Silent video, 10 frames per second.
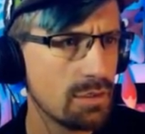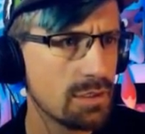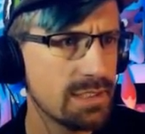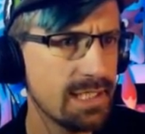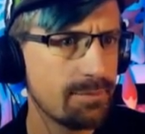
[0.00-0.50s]

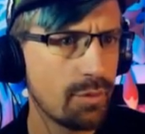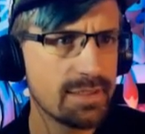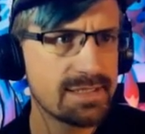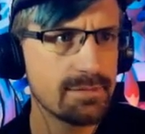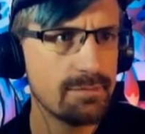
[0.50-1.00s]
10
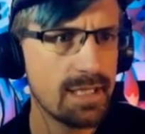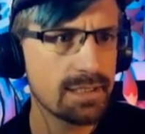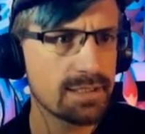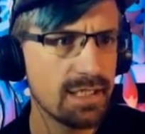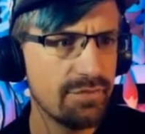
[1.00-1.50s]
points to
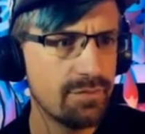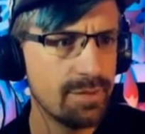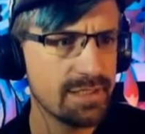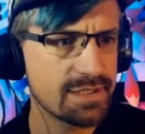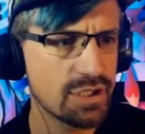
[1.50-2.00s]
Malachi for
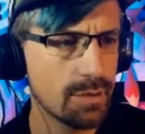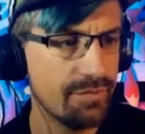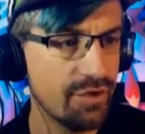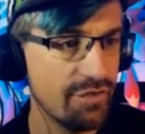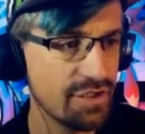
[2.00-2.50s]
being so
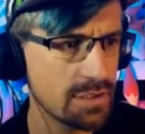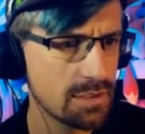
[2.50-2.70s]
observant.